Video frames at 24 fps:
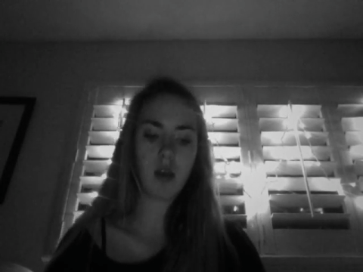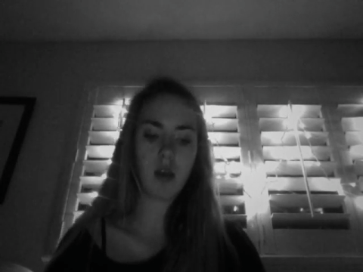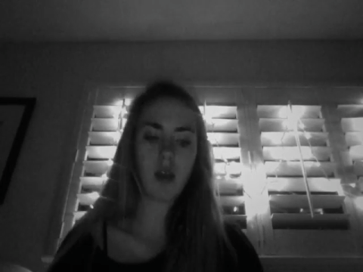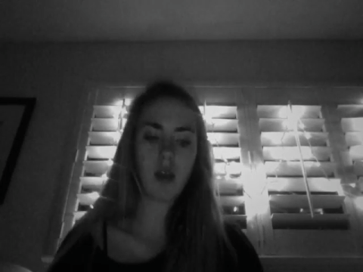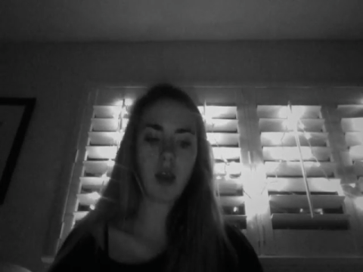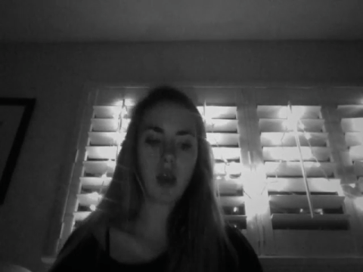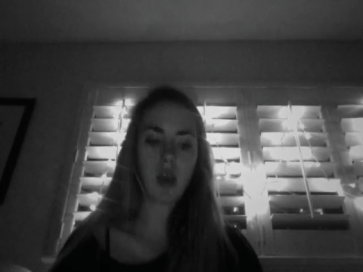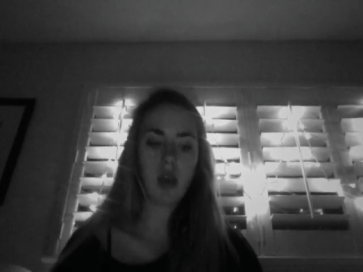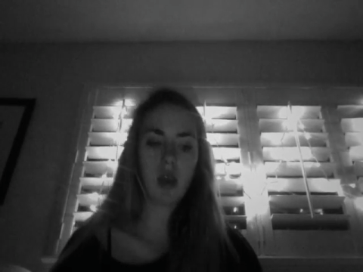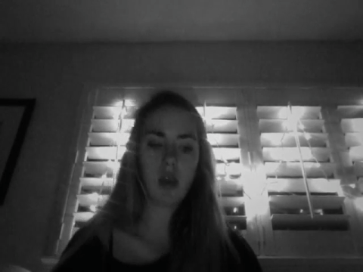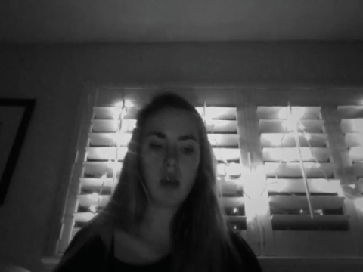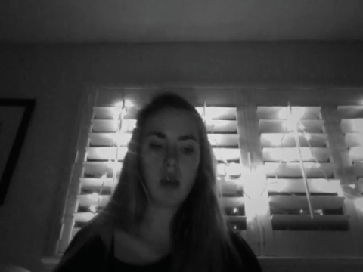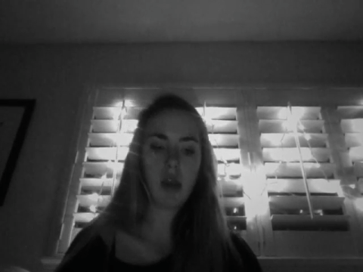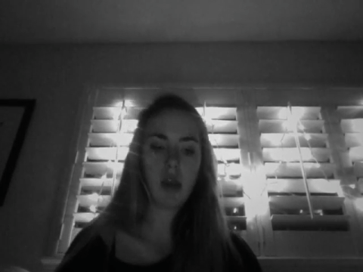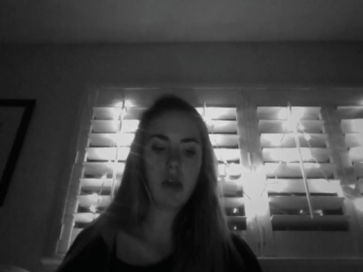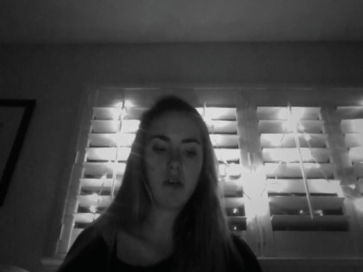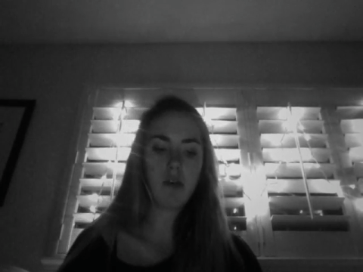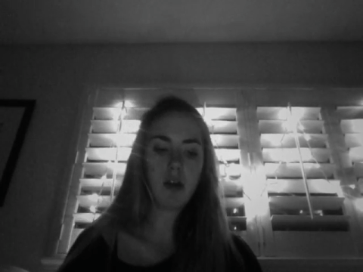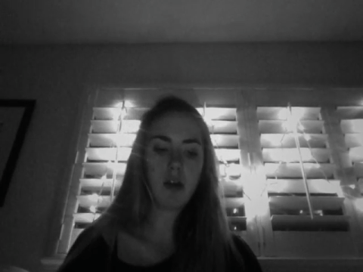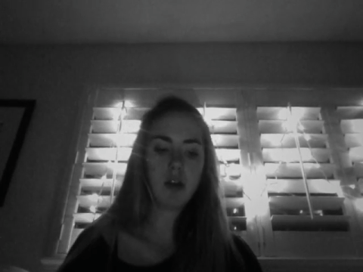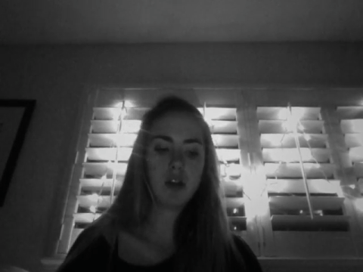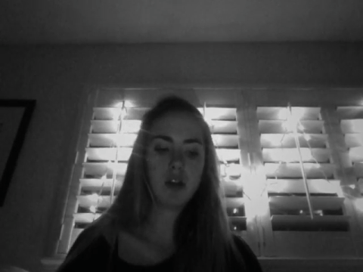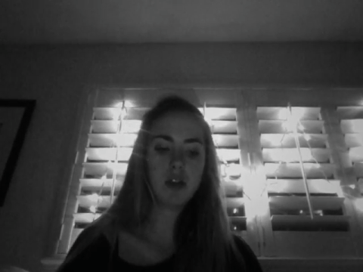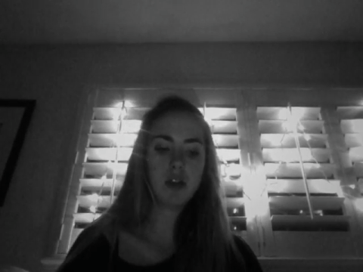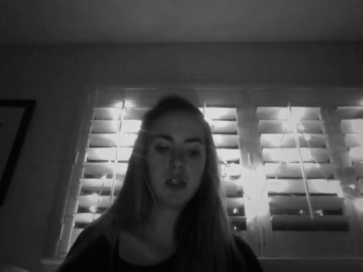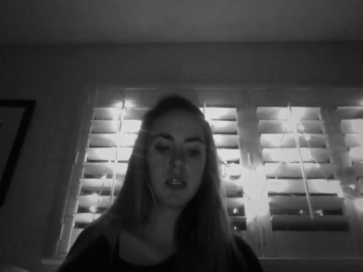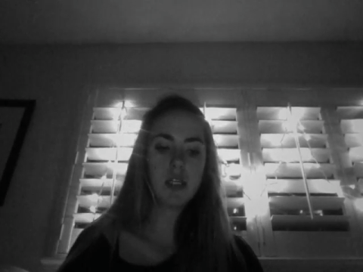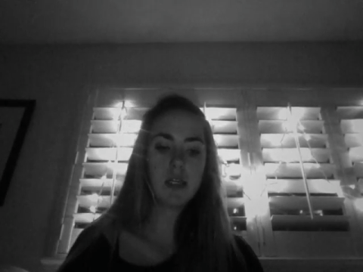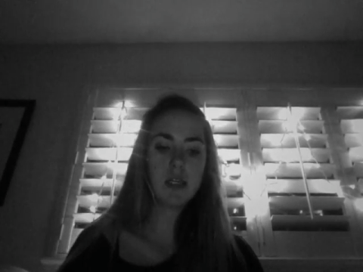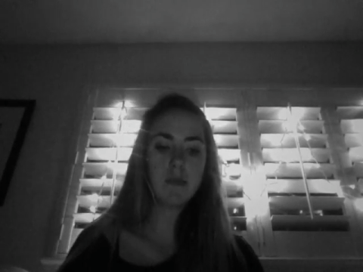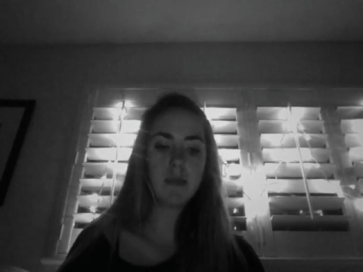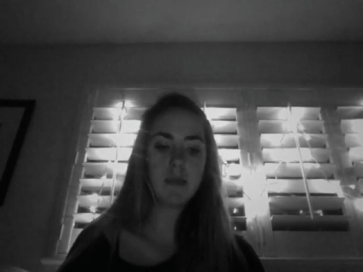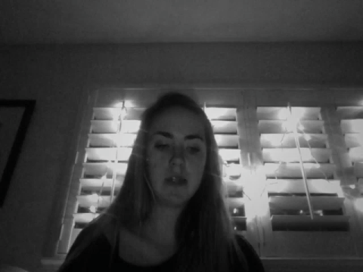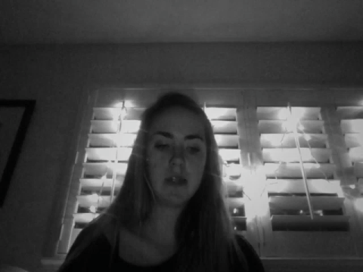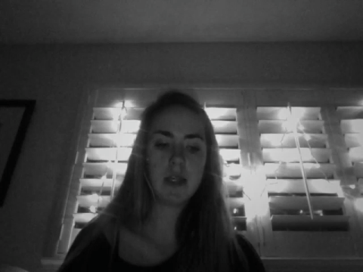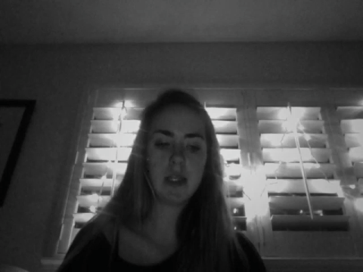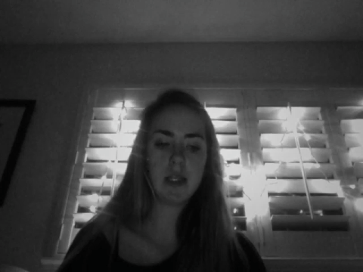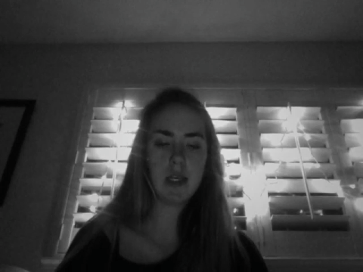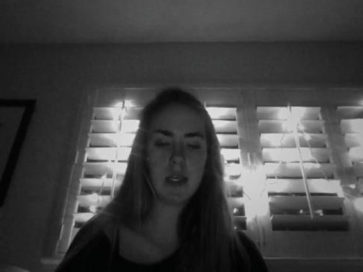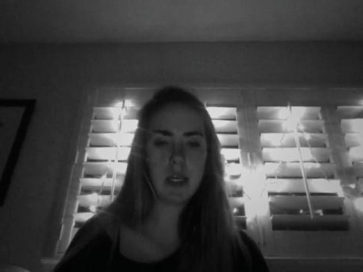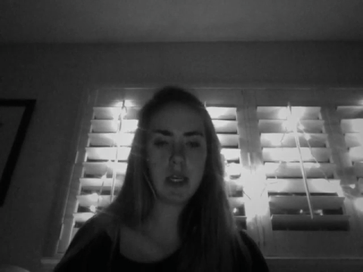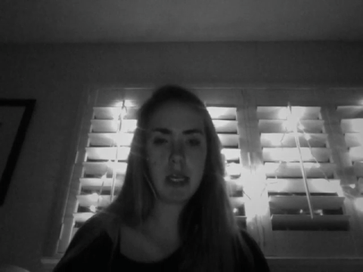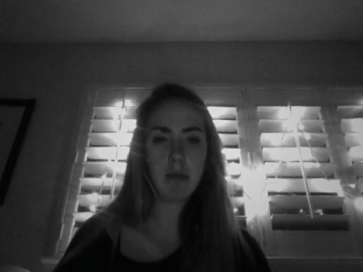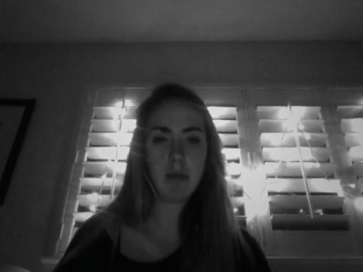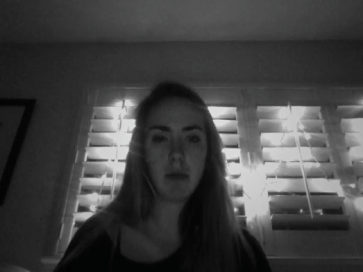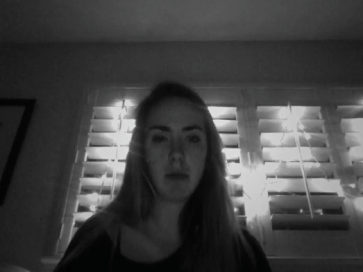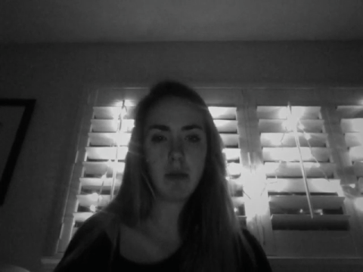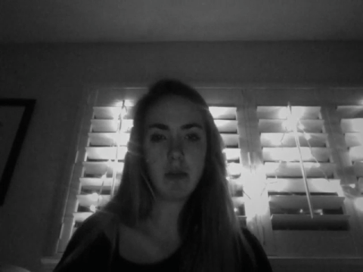And I've actually been thinking
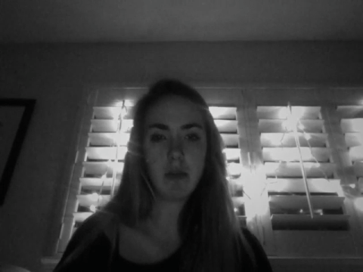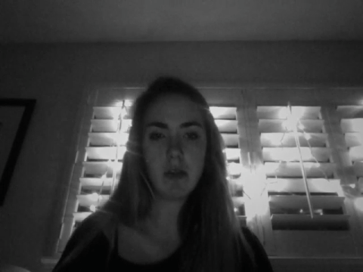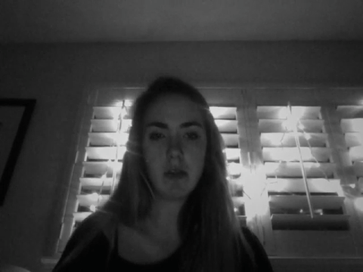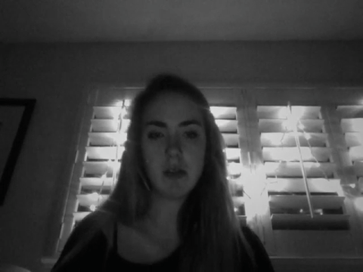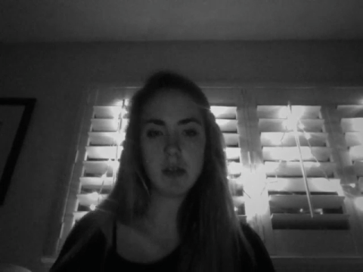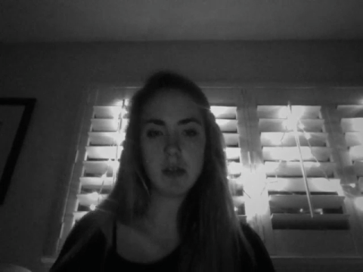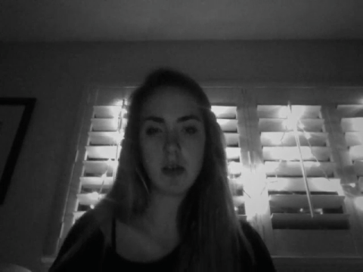about this